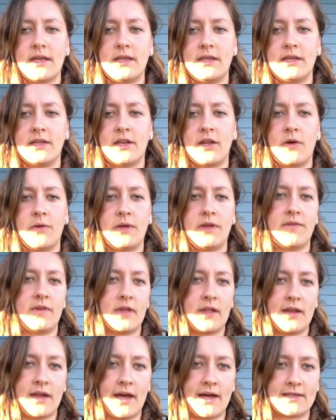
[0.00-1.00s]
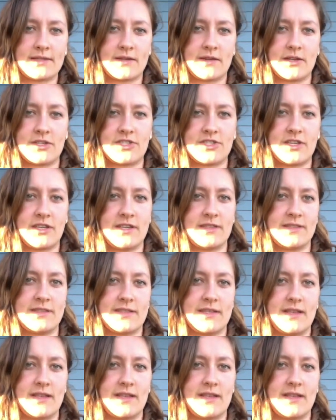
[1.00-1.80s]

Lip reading: even as Christians